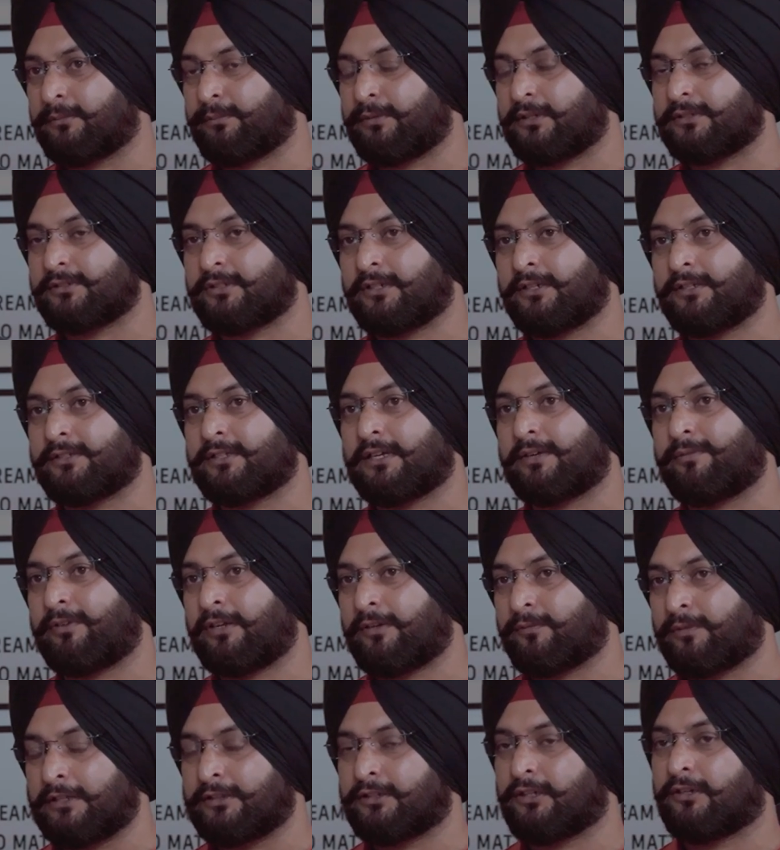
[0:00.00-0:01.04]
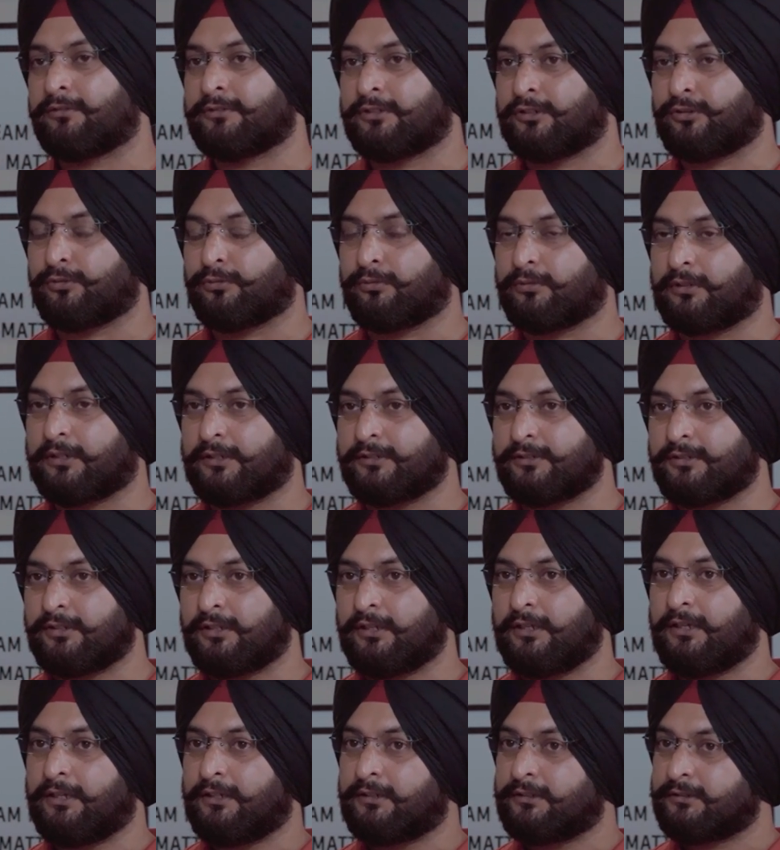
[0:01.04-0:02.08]
other person is having 1,000 tokens,
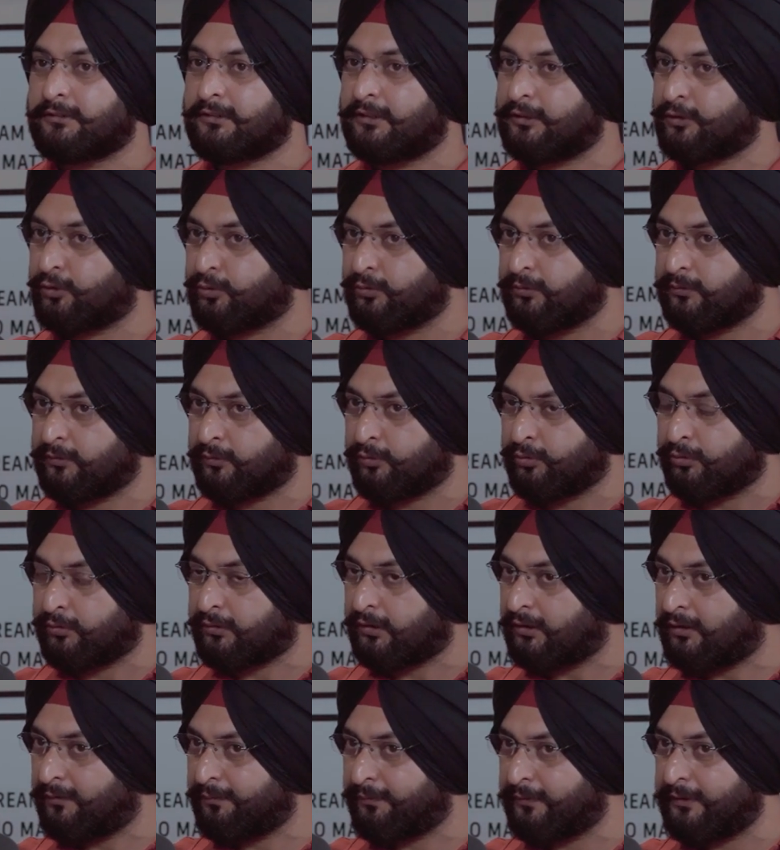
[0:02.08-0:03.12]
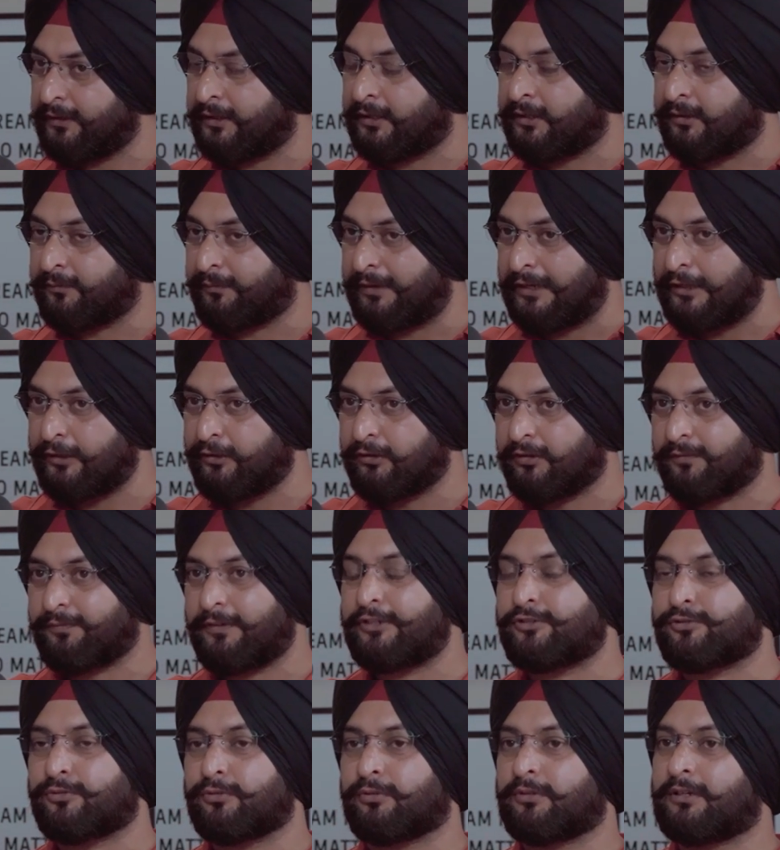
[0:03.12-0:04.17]
the token of value of
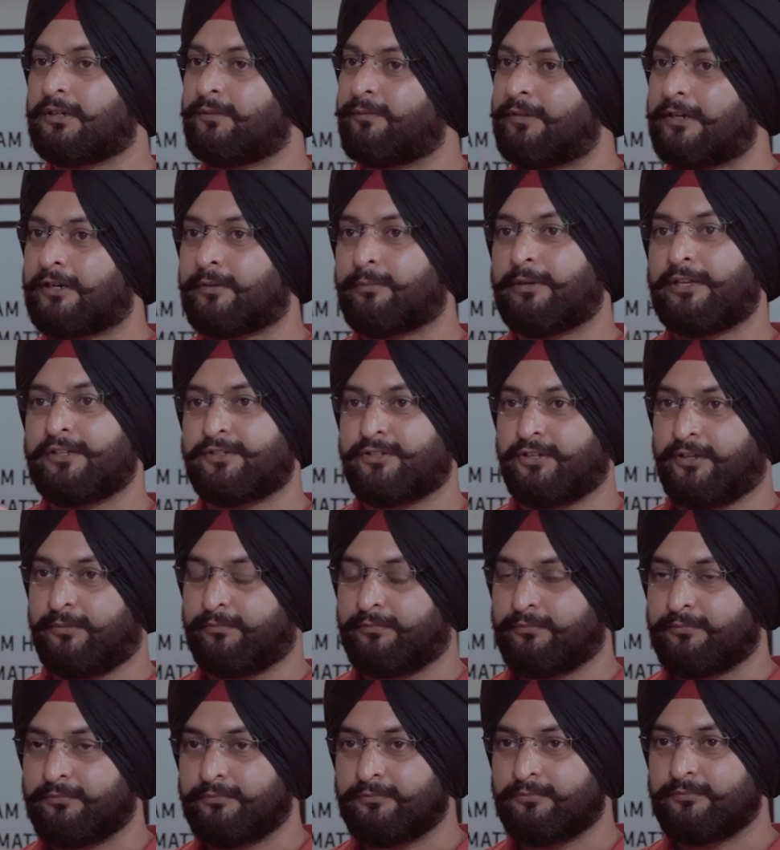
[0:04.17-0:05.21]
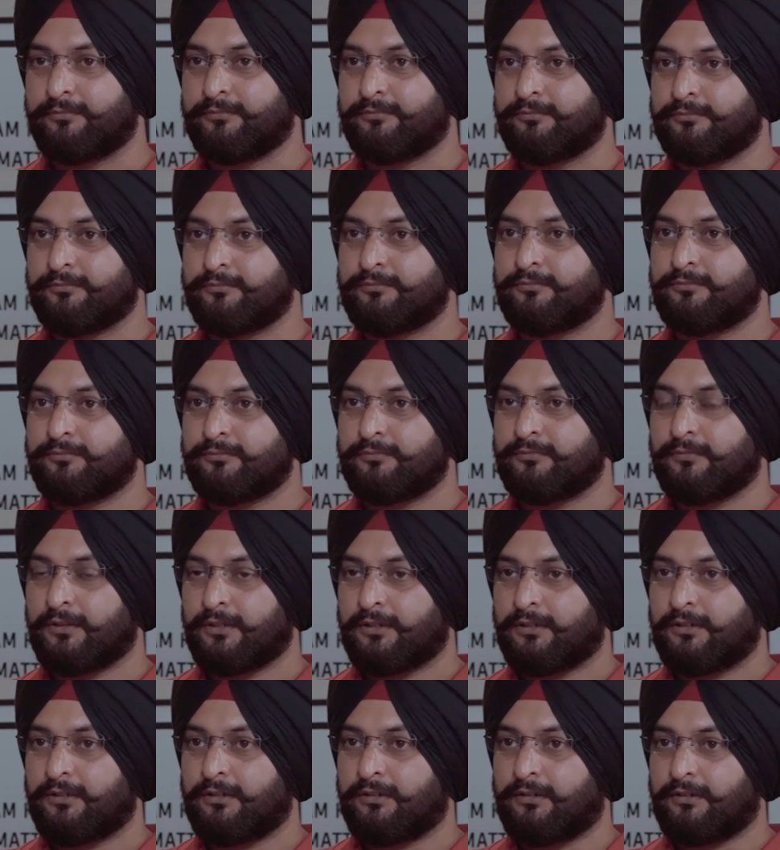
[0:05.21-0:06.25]
each token will remain same.
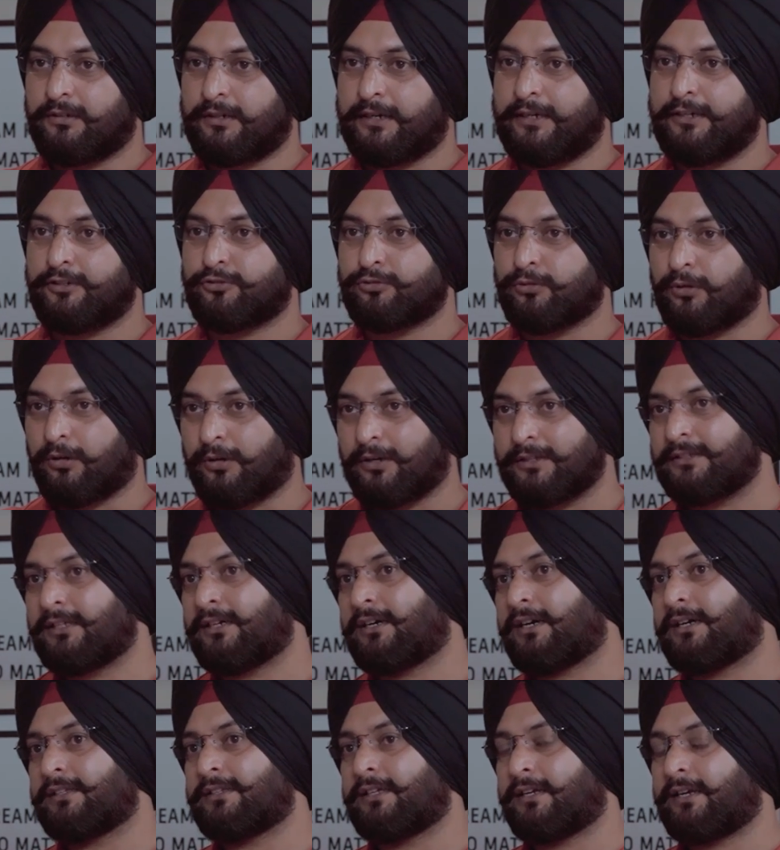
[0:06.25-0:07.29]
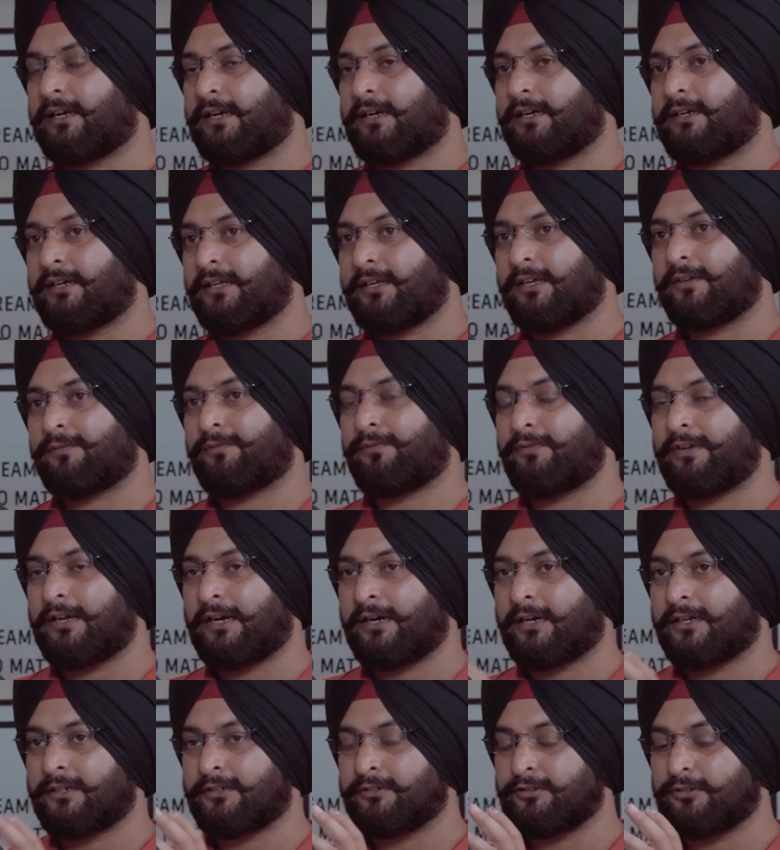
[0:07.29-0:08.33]
Right. So on the other hand, if we
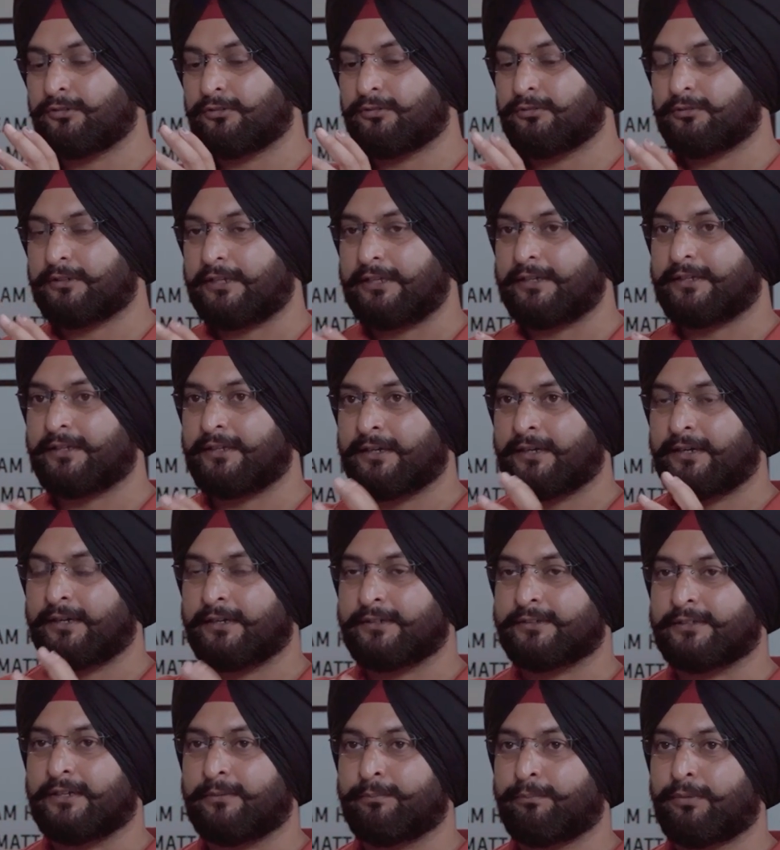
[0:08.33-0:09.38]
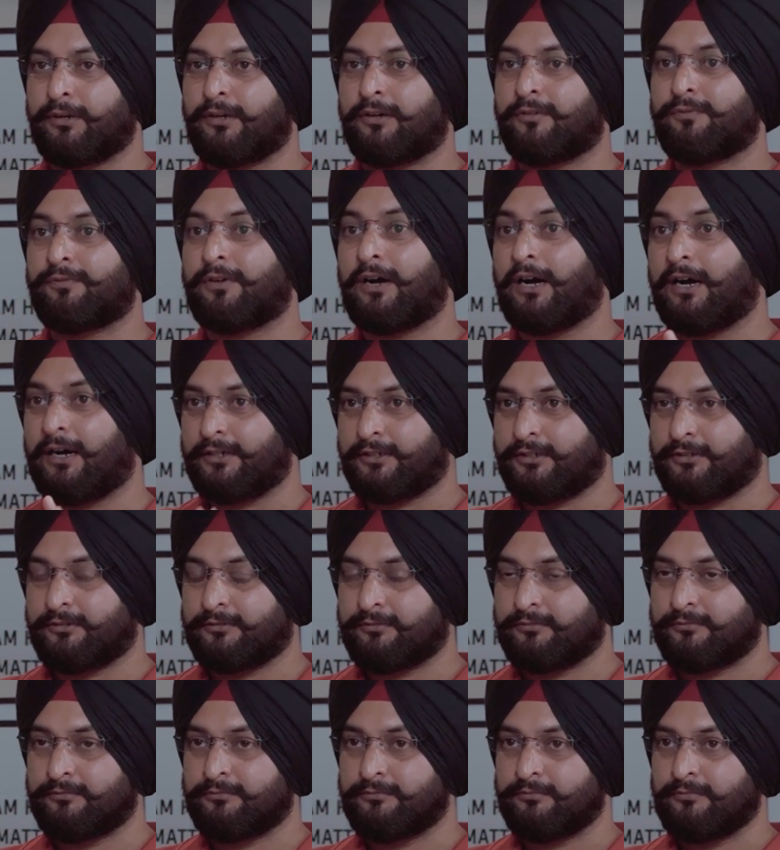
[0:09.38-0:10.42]
are, taking an example of art,
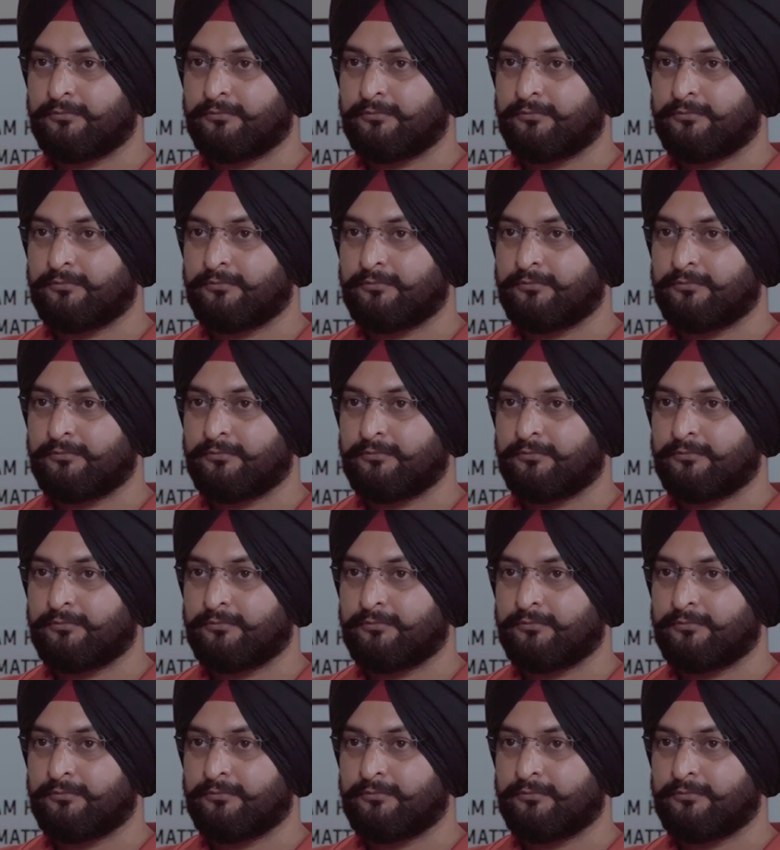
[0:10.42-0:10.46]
